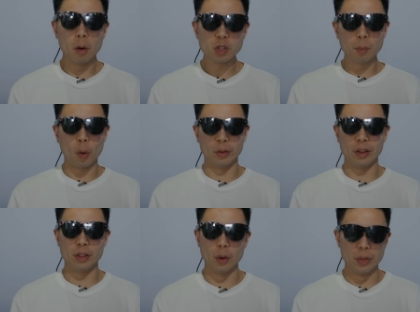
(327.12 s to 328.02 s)
Most
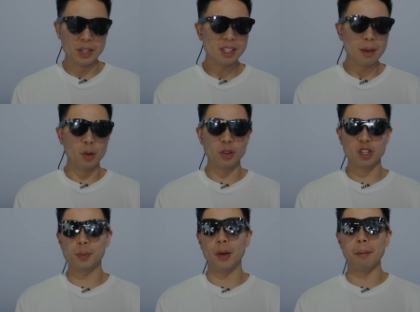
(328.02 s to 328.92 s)
importantly though, this is able to
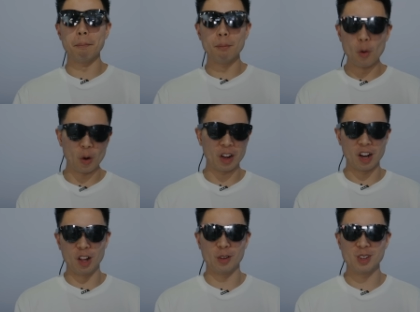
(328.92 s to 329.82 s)
display more
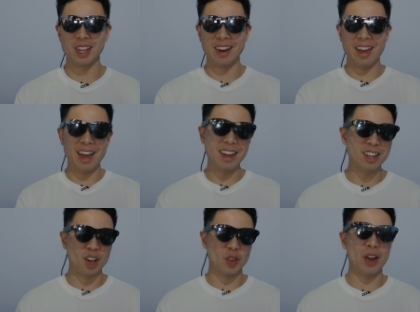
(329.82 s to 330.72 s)
colors than
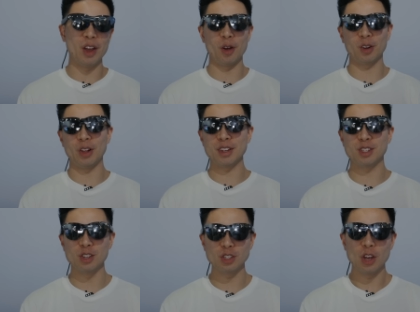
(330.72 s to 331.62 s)
any other AR
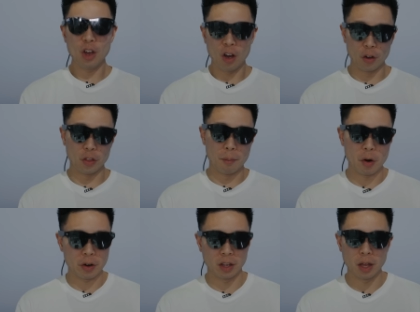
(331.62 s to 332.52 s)
glasses on the
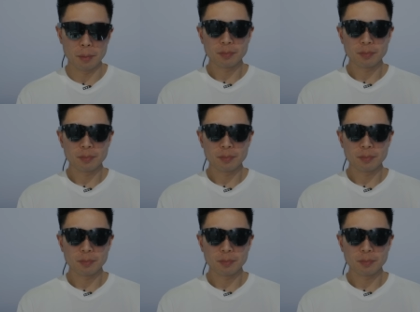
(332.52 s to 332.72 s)
market.